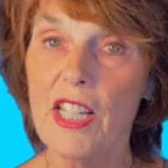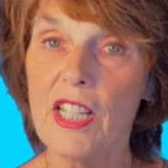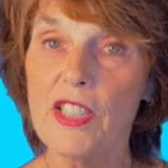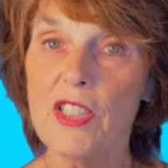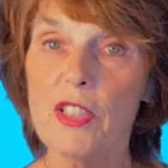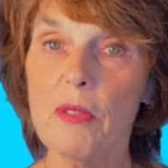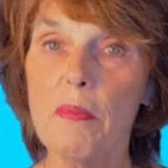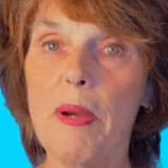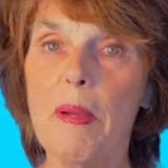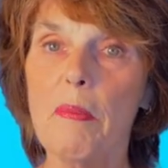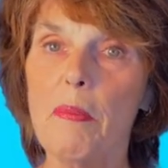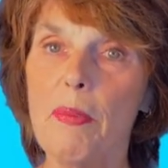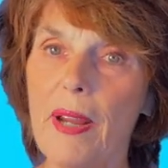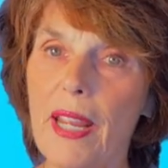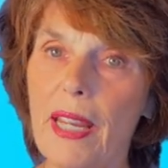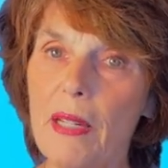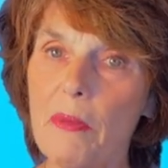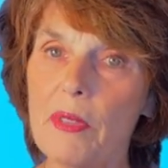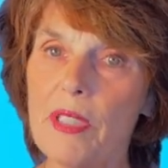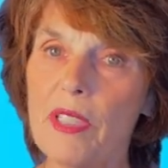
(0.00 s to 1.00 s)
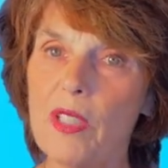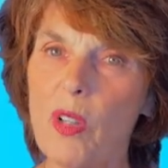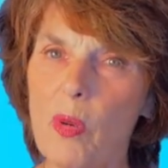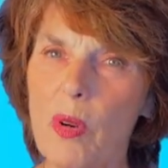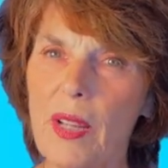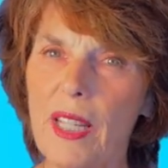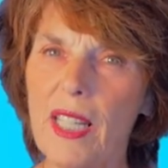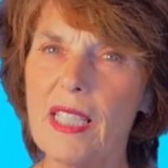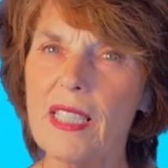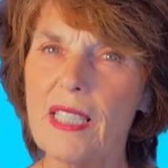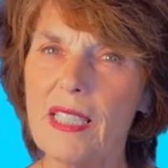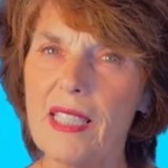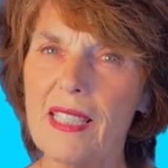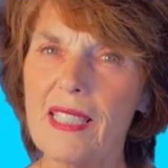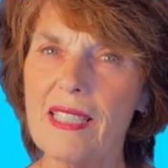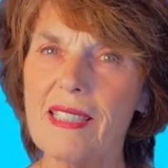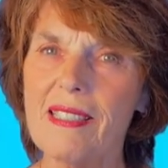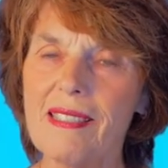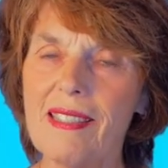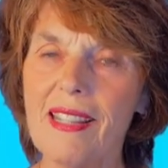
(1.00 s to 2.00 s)
So my brain was going into
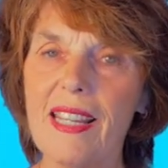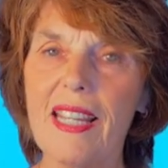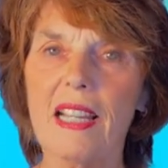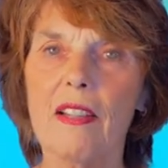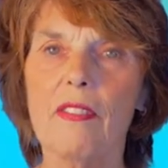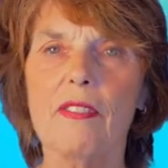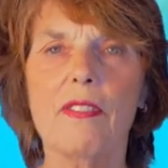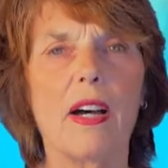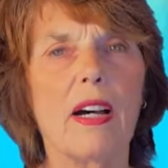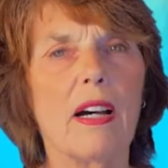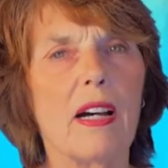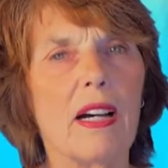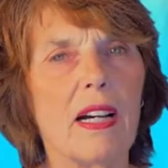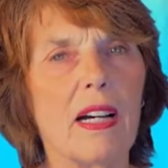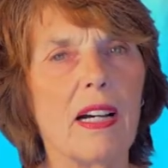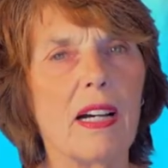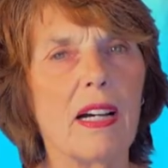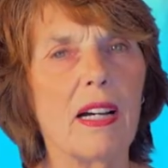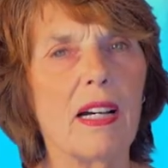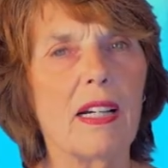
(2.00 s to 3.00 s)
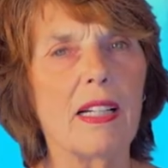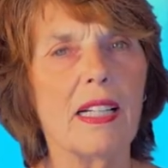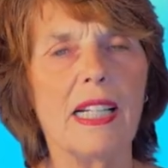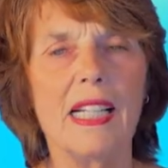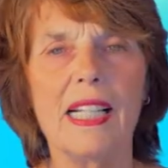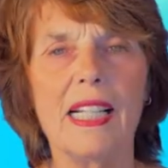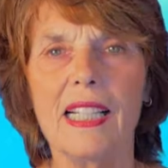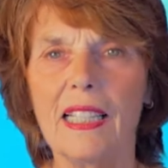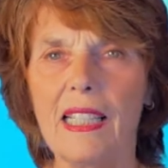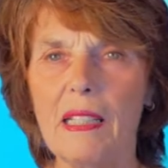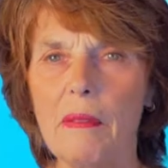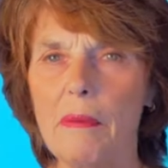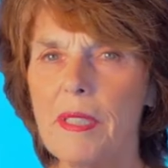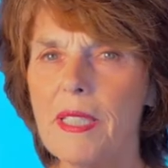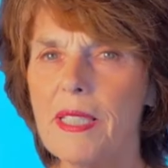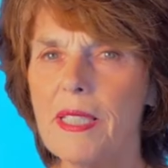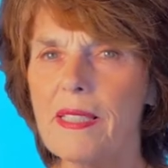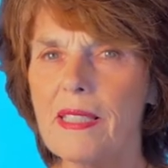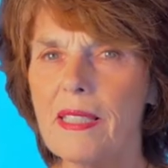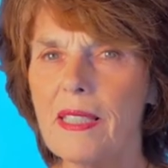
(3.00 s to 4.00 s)
this thing of, let
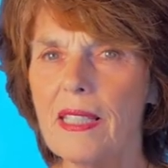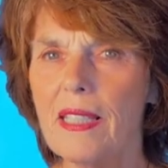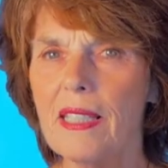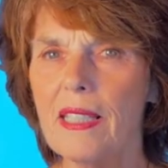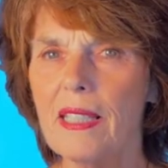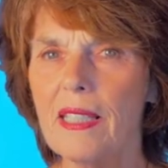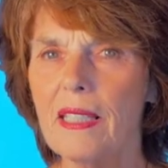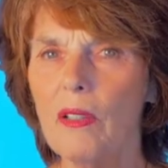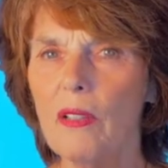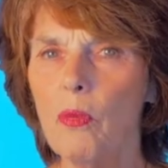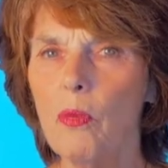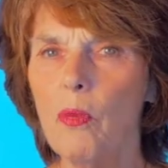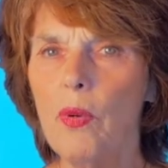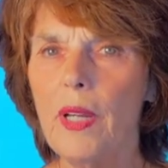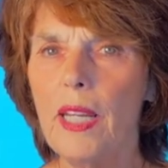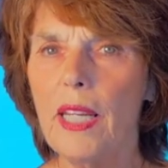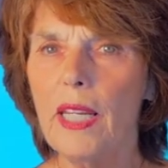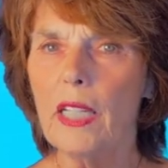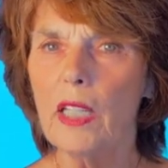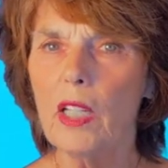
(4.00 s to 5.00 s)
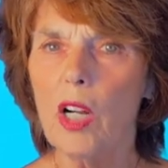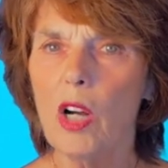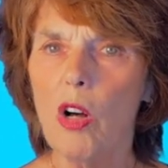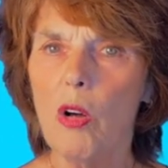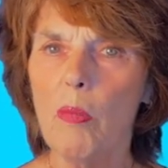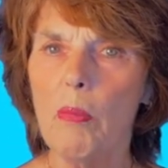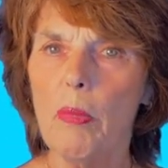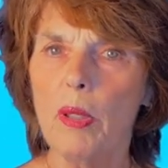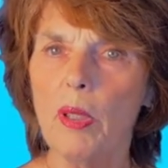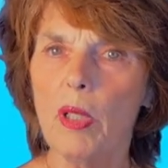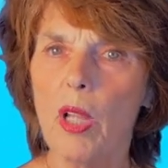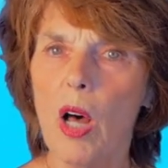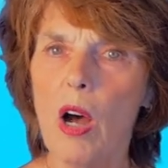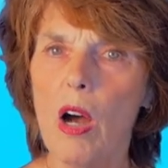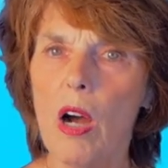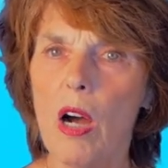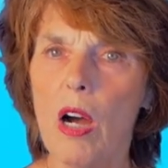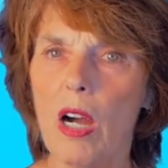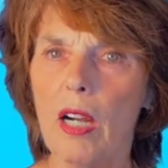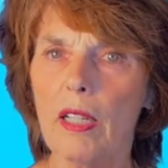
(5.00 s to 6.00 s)
me see, we could all
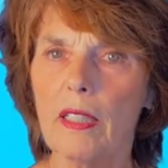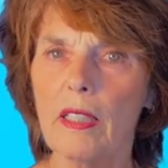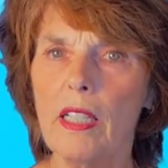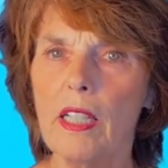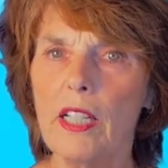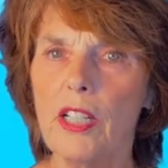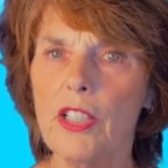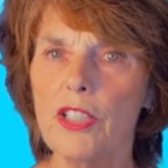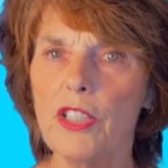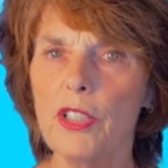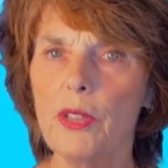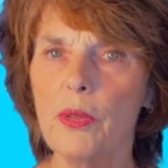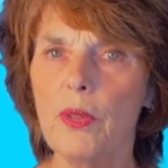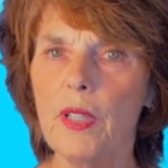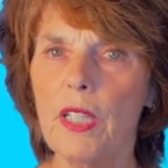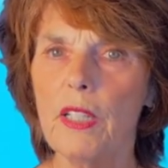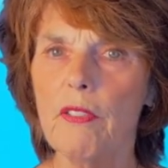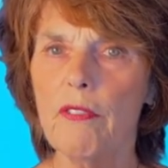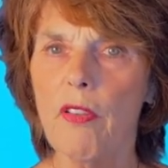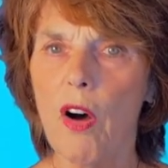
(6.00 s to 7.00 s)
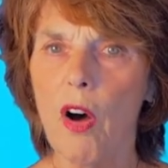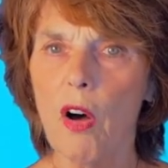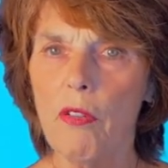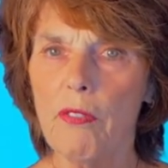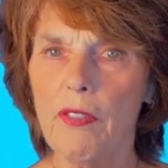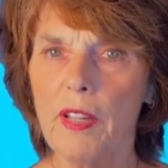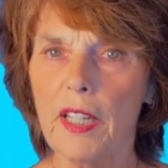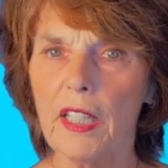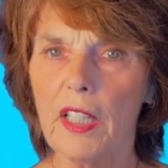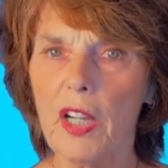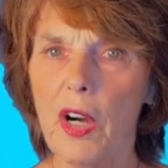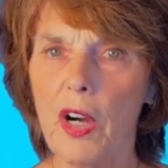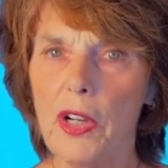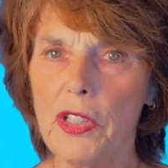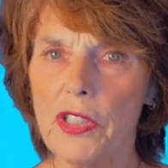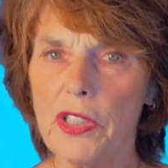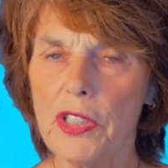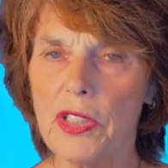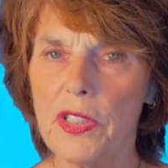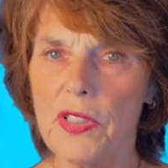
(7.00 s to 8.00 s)
belong to an evolving
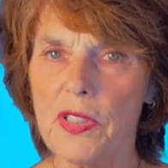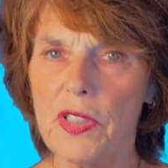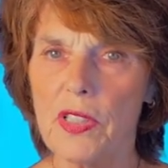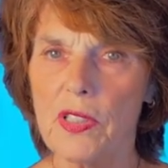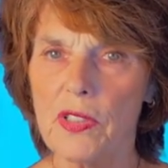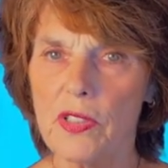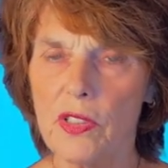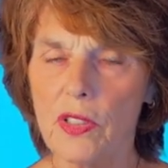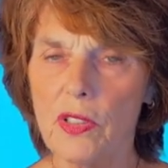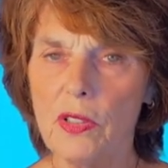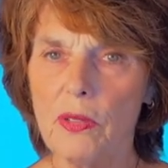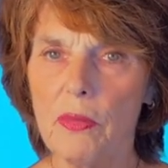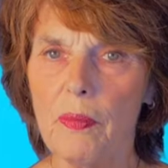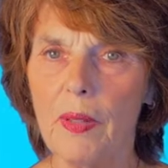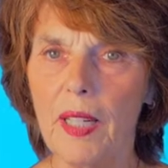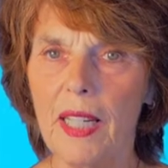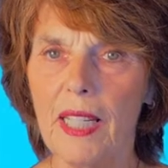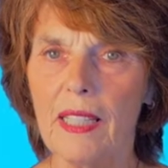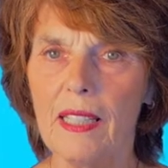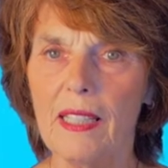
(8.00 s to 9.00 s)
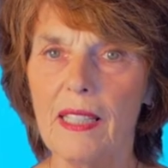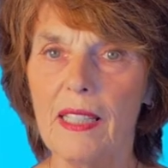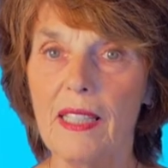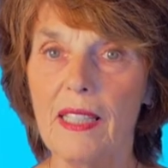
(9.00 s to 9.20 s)
consciousness, couldn't we?